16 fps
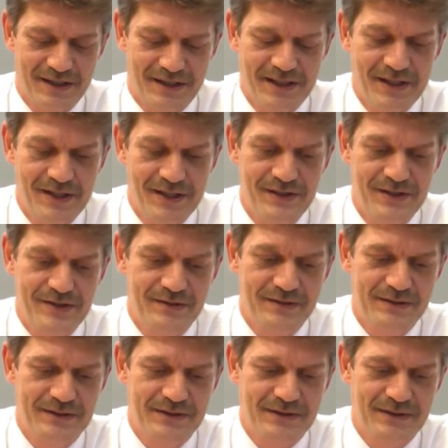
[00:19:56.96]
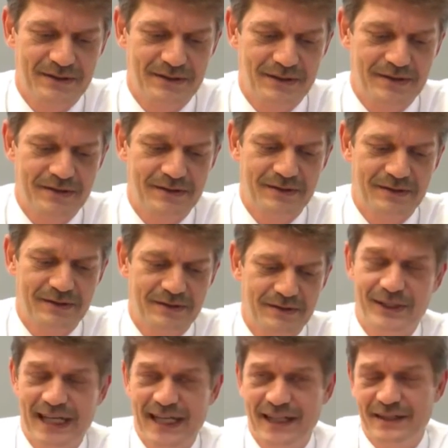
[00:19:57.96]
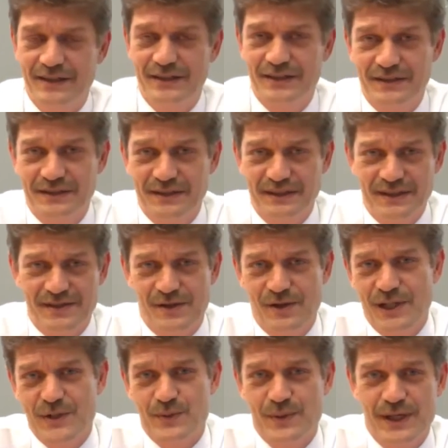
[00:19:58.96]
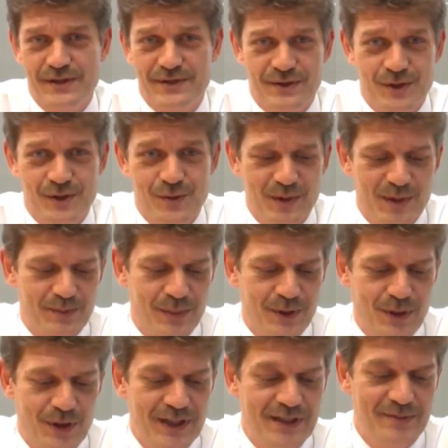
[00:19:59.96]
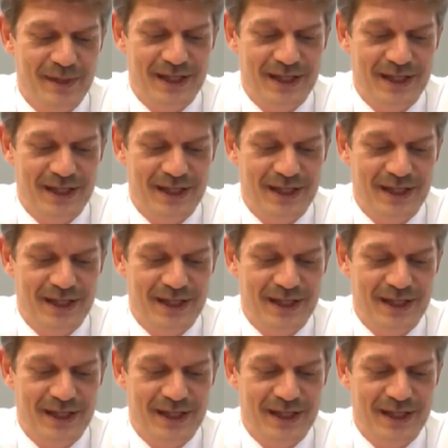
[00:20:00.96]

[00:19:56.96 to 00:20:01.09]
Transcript: This is correct as long as we assume a point